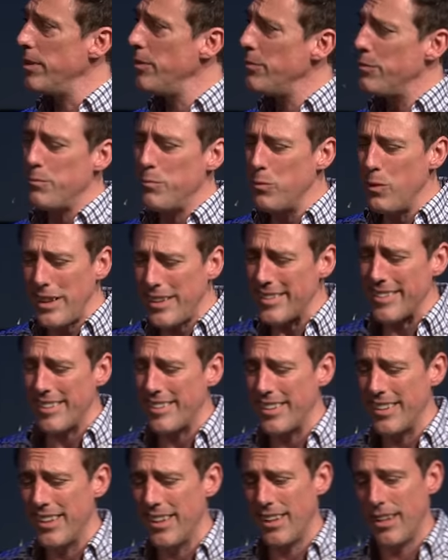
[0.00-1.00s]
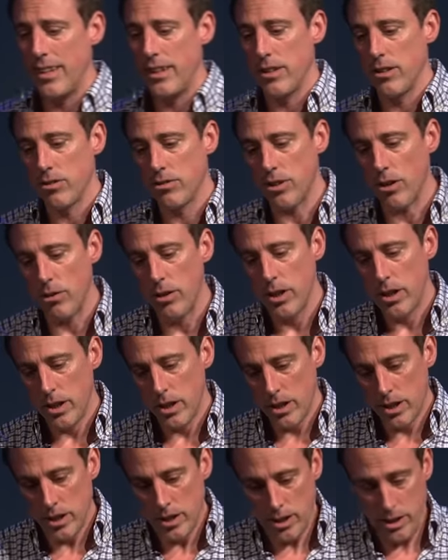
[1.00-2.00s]
do you, what? So,
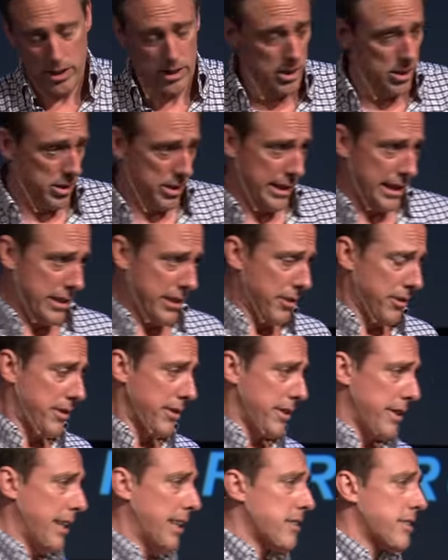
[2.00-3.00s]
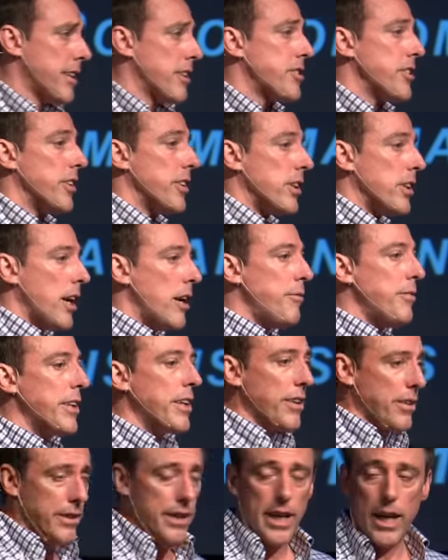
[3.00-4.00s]
gets into the next section.
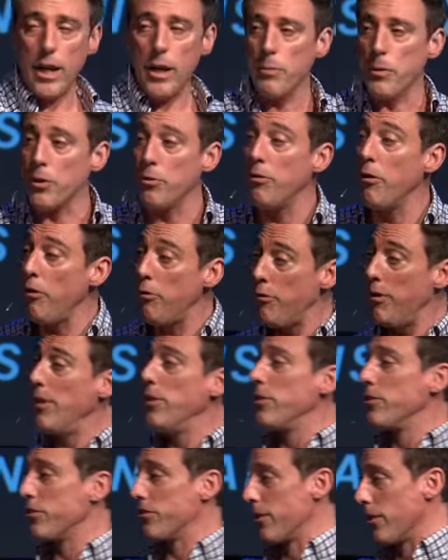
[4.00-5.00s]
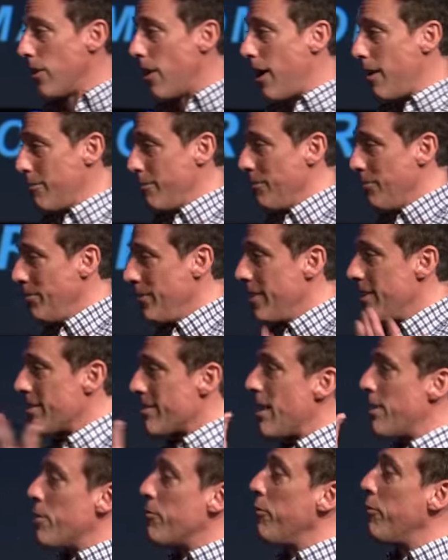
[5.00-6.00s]
Loving your neighbor fulfills the law. This is
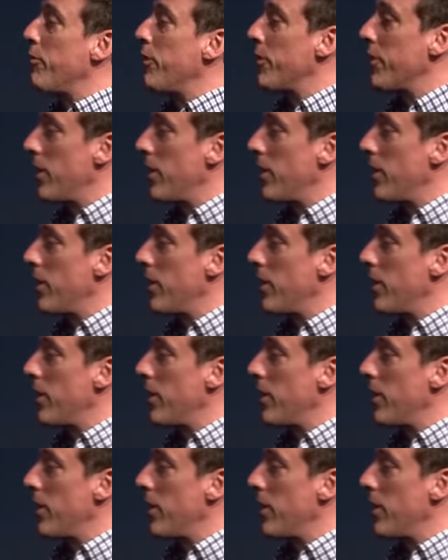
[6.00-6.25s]
how you fulfill the